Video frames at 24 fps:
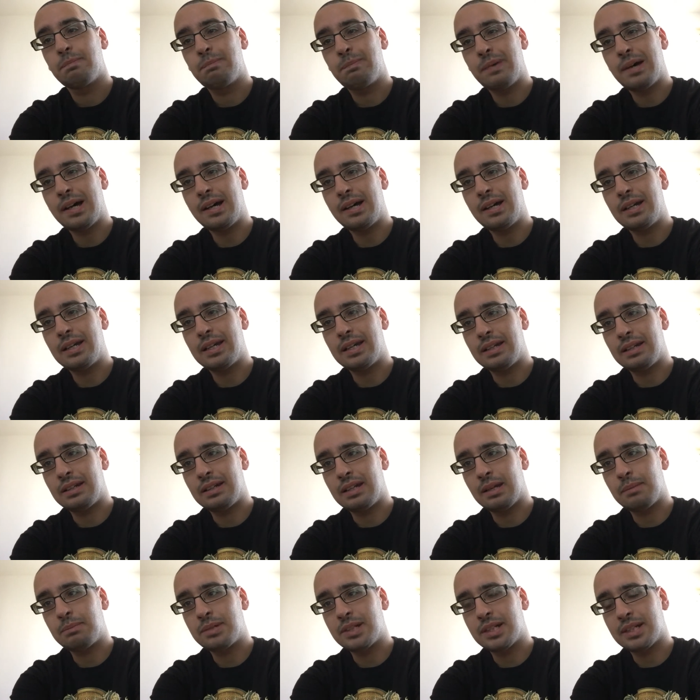parallel
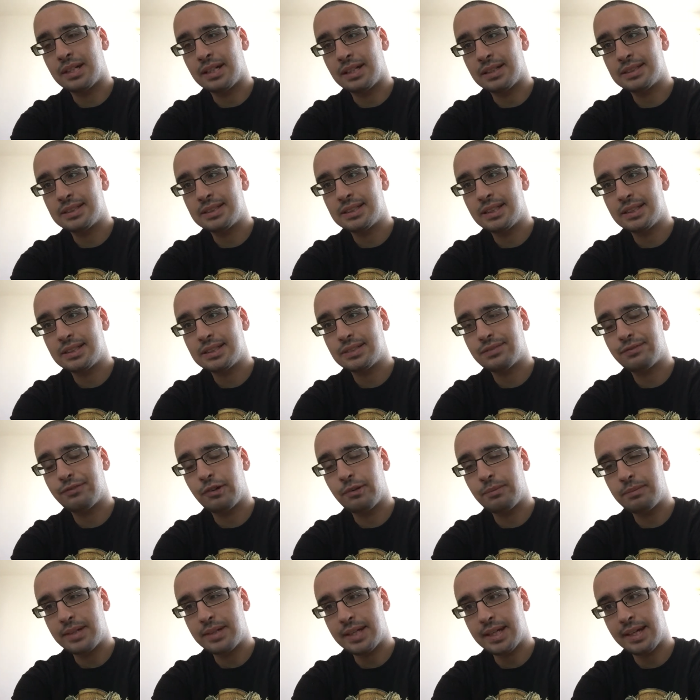debt crisis
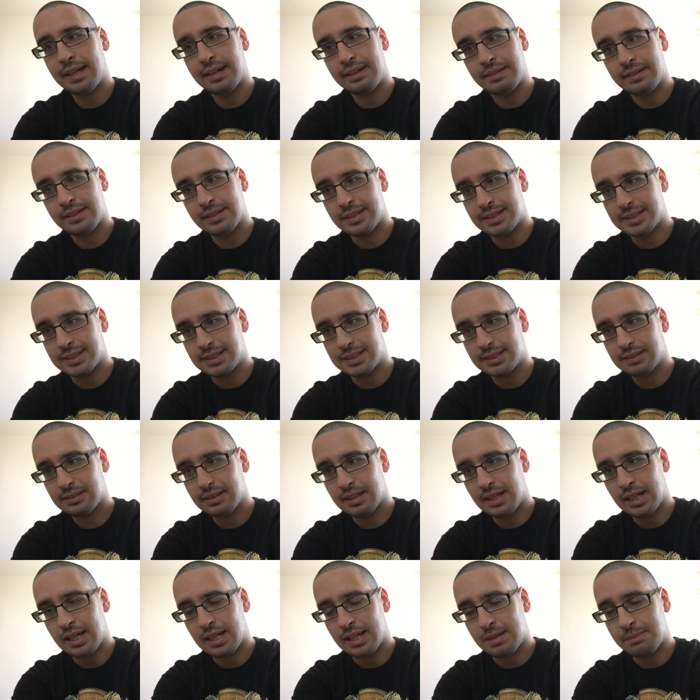from the 80s
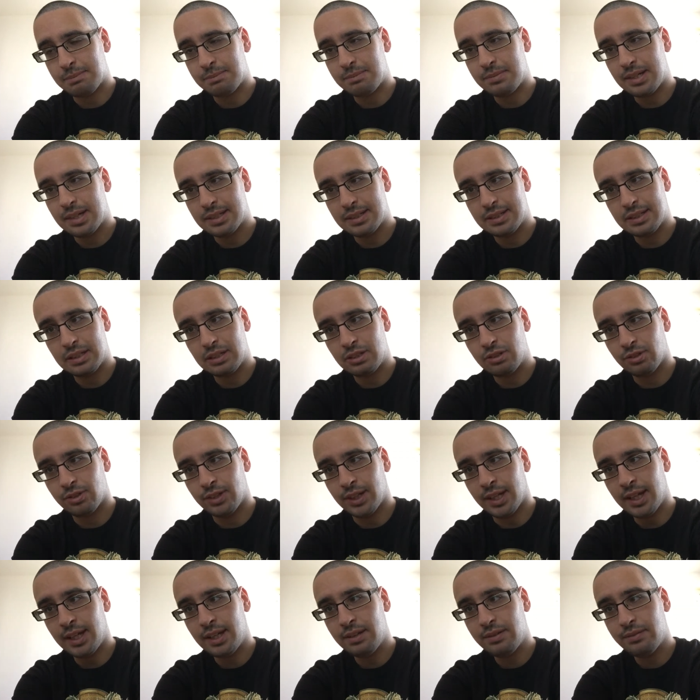um, until
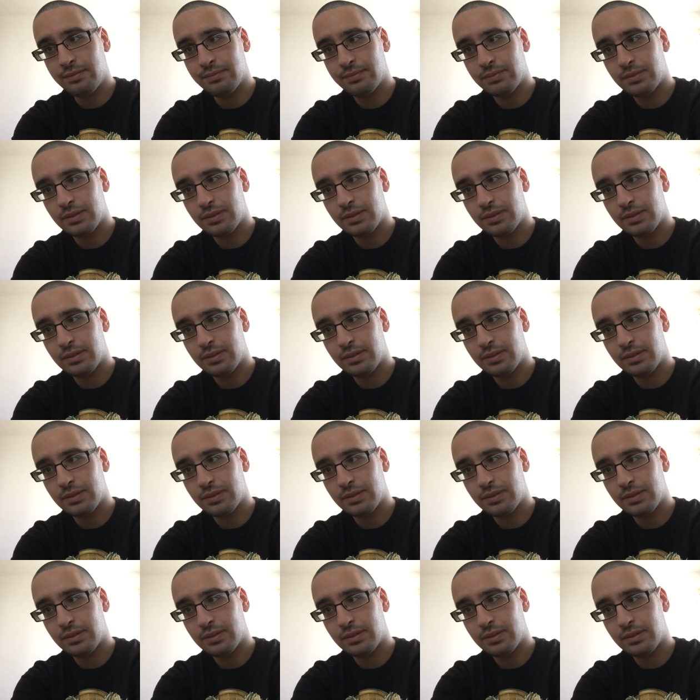today